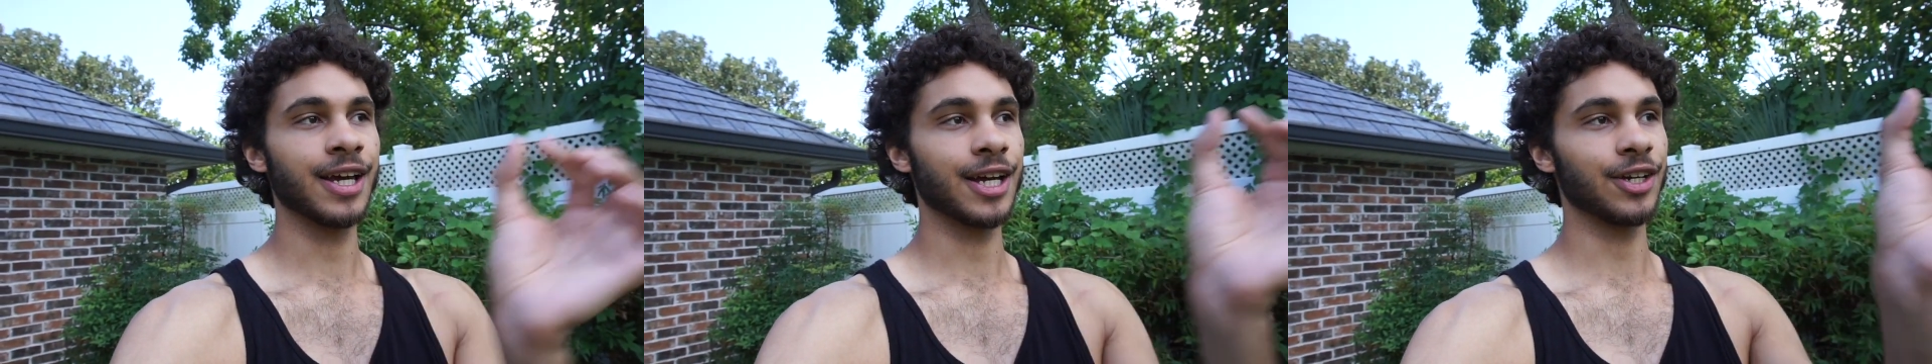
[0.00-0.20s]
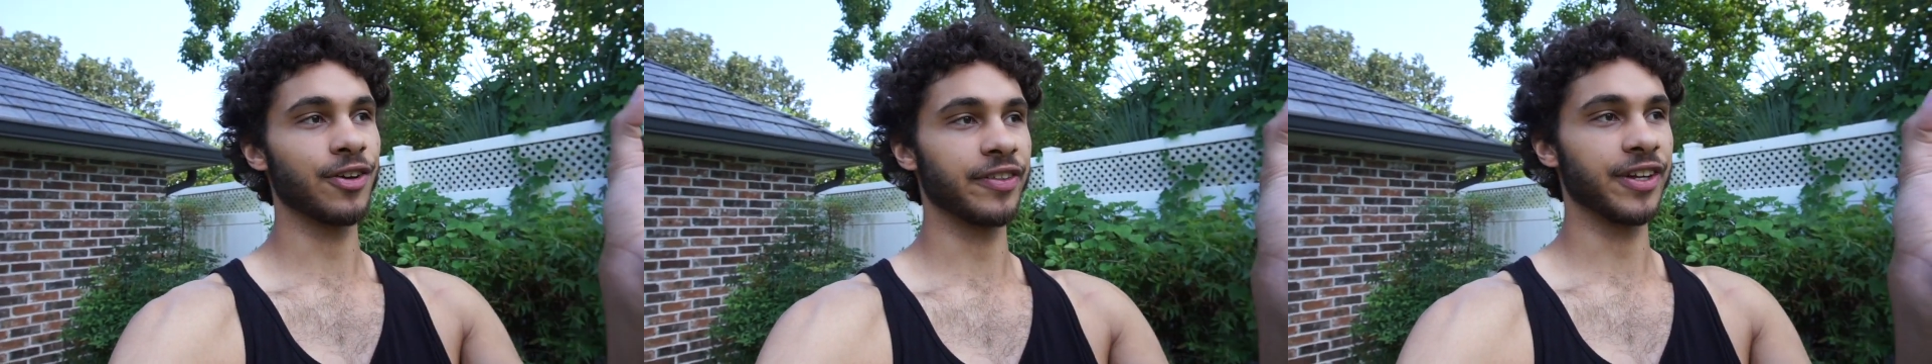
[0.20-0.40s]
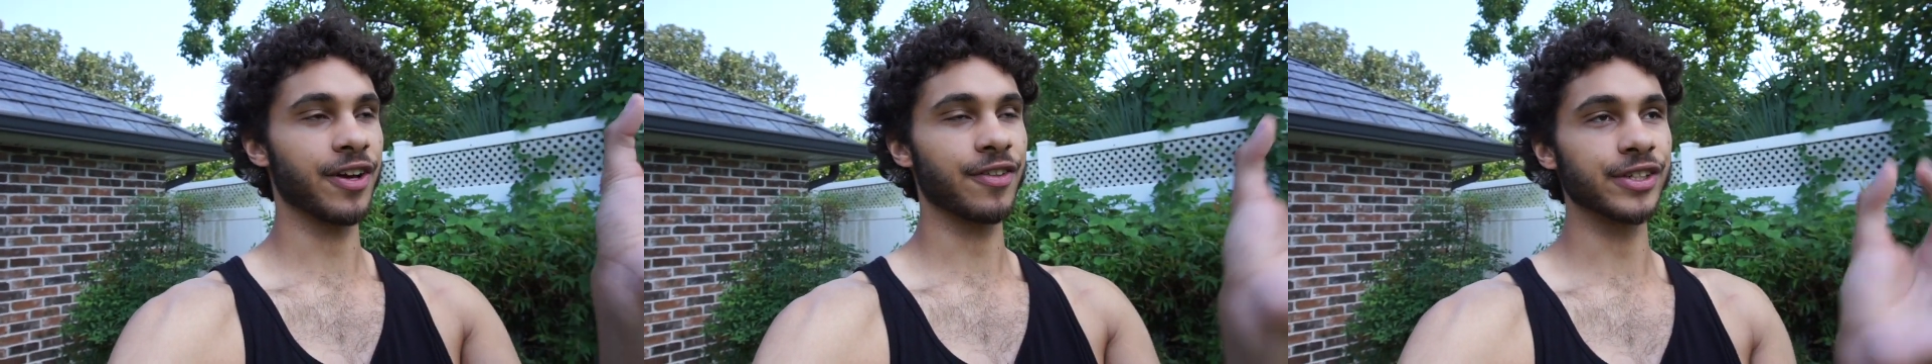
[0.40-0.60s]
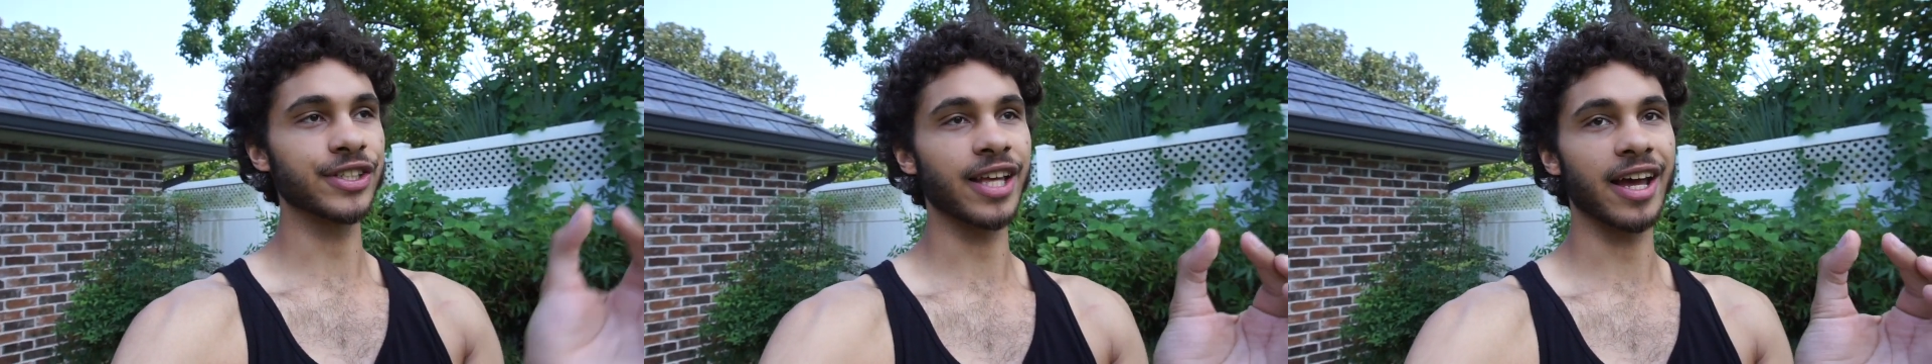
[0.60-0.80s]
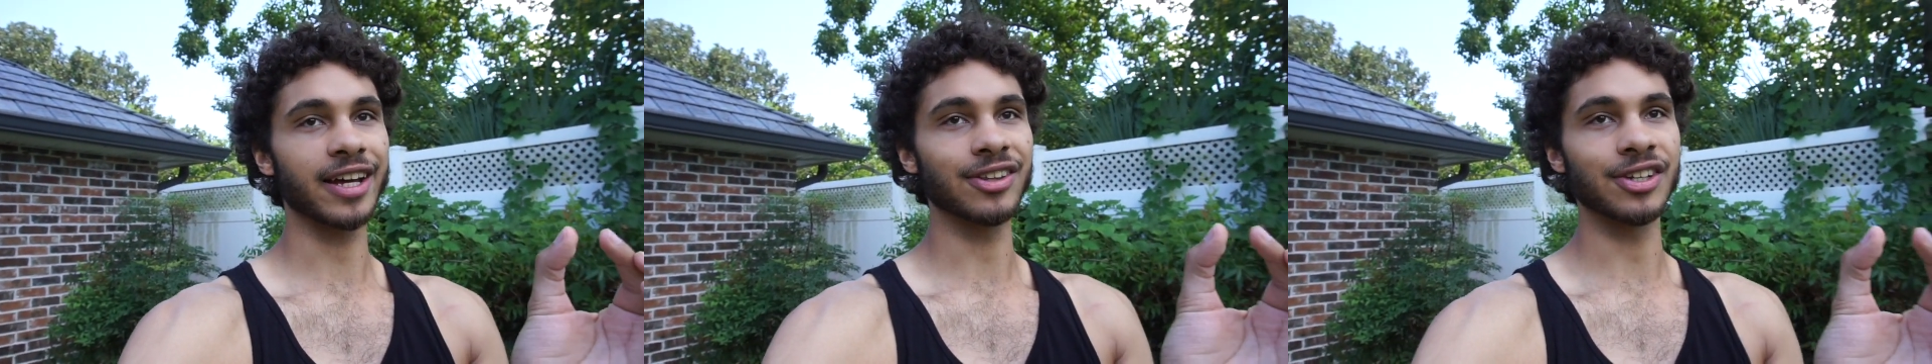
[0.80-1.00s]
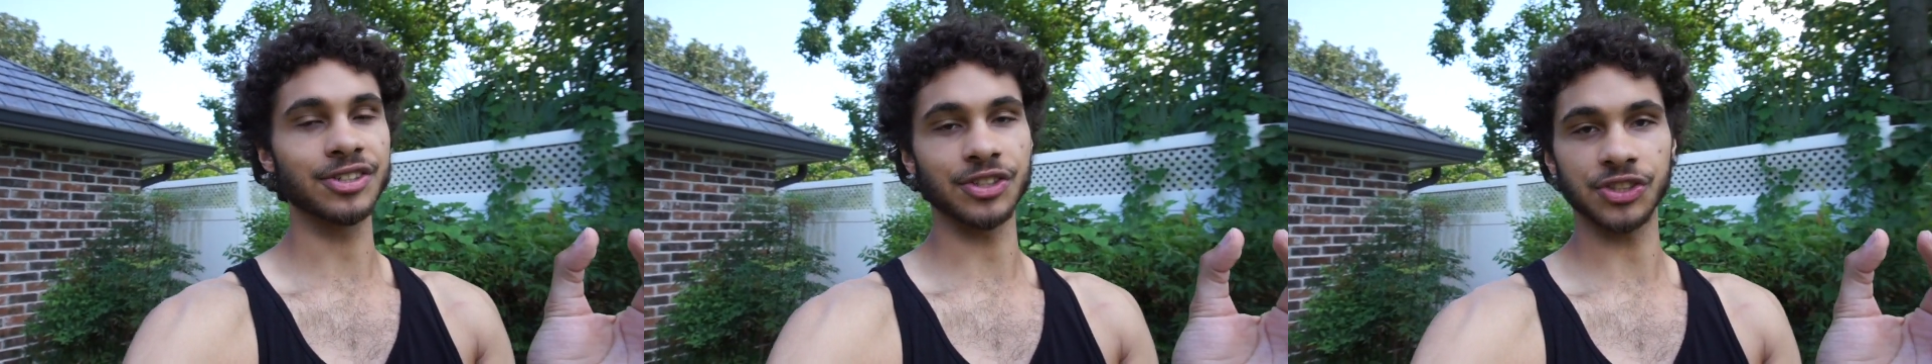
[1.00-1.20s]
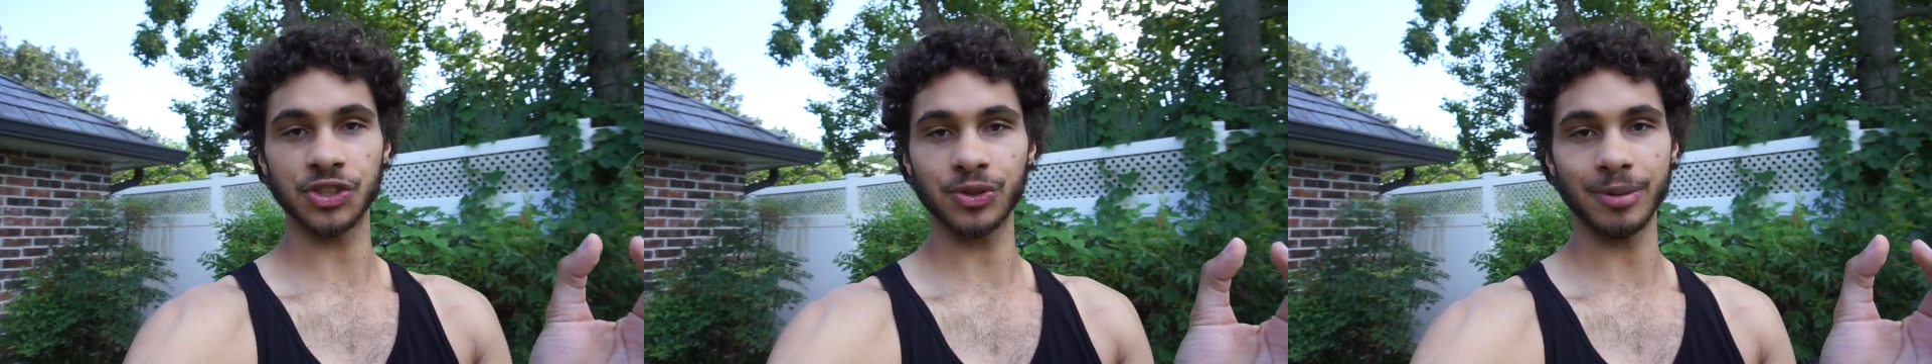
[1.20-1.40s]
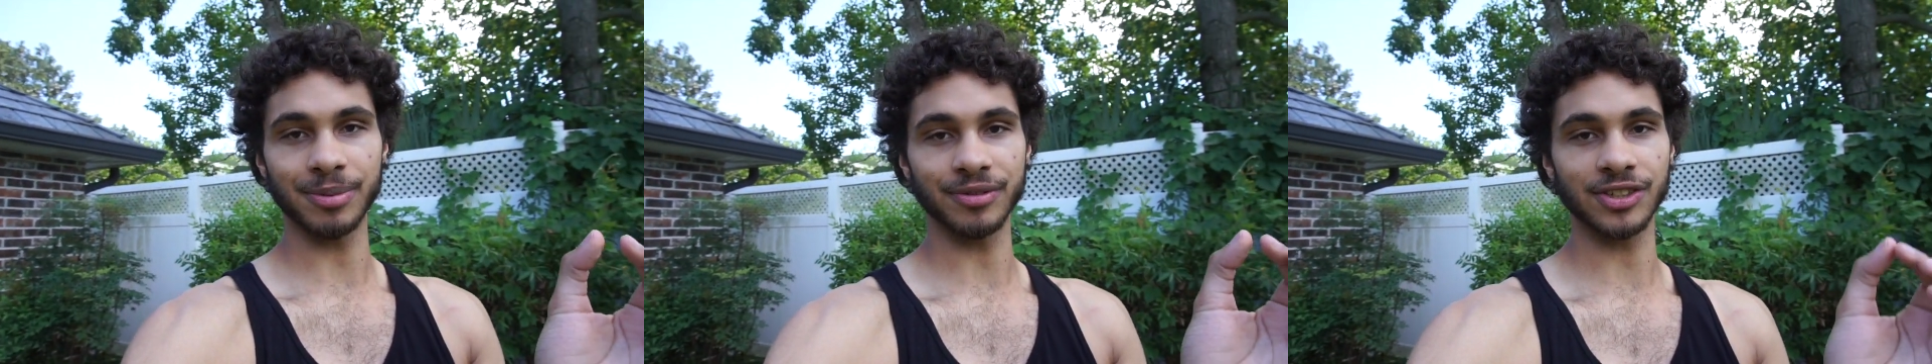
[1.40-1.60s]
and on the other side there's a
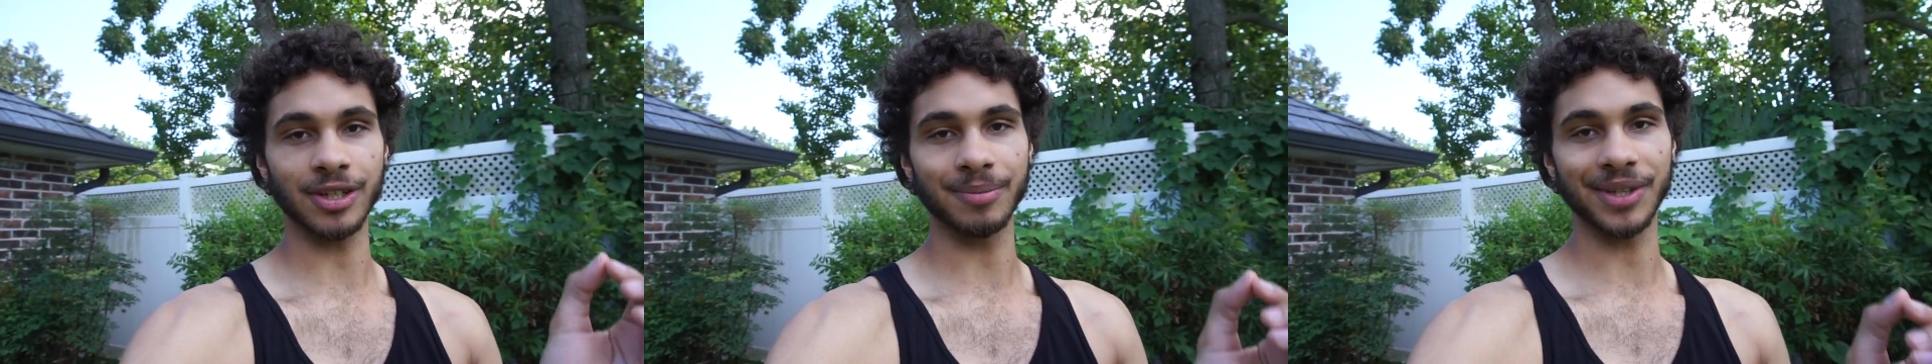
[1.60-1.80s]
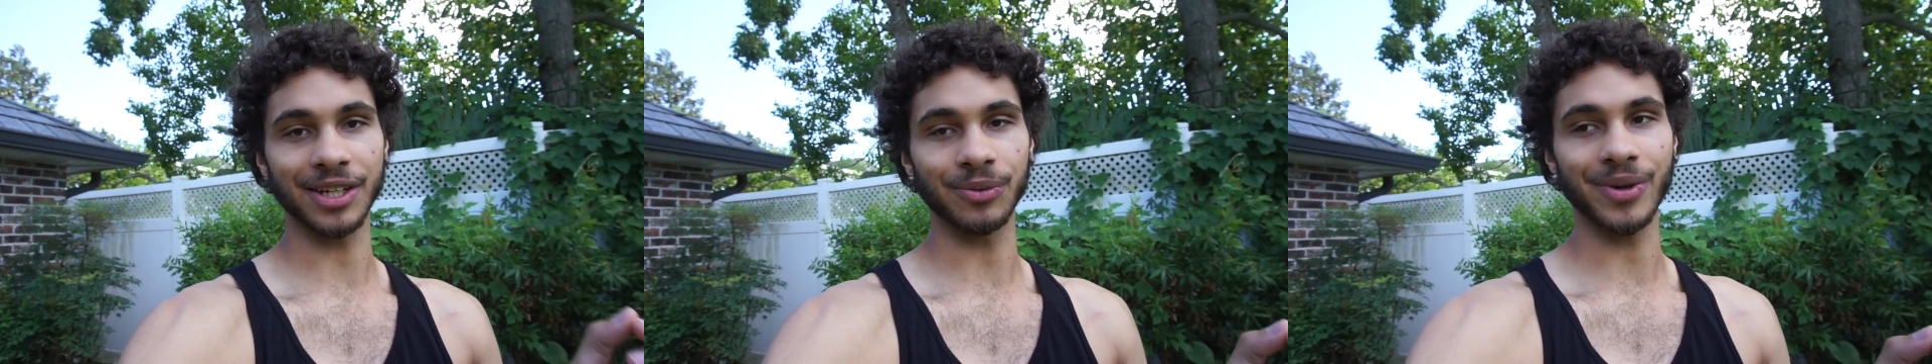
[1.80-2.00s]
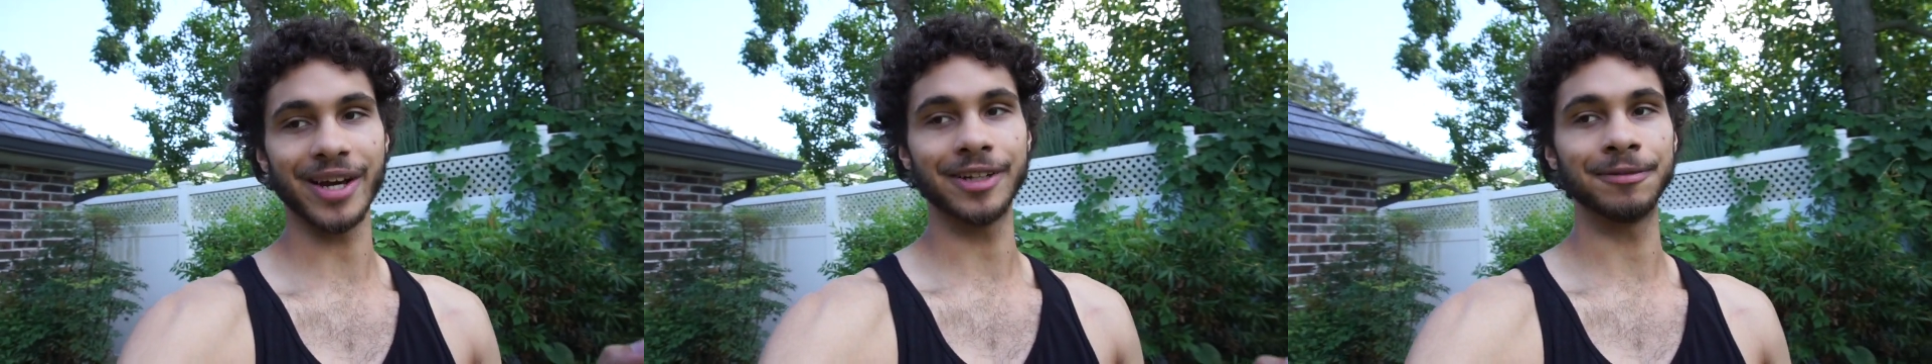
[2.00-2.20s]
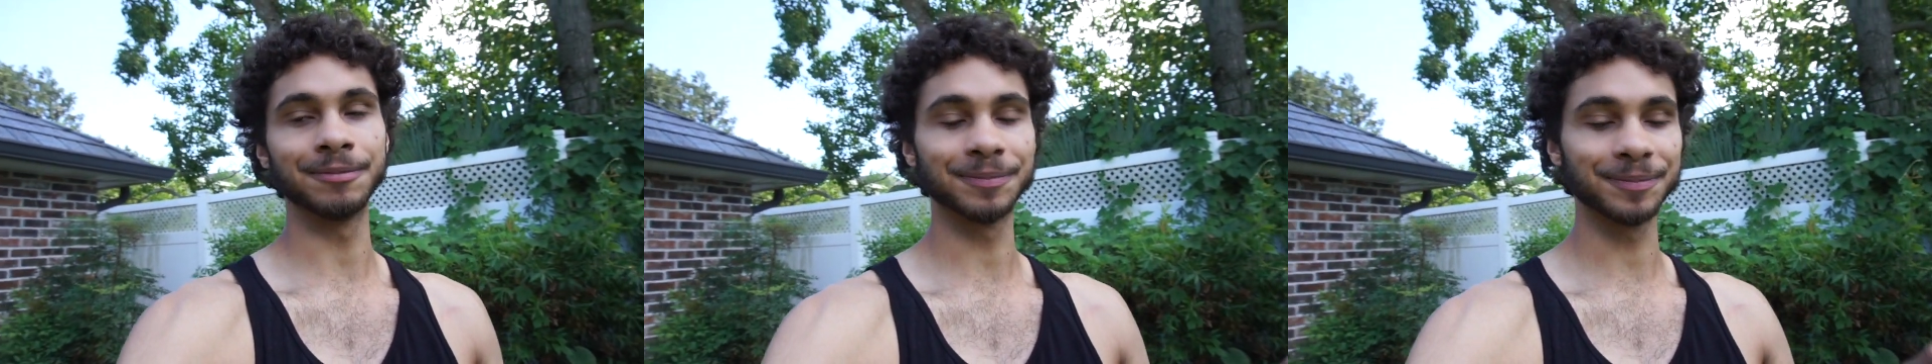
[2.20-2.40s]
strip of something red.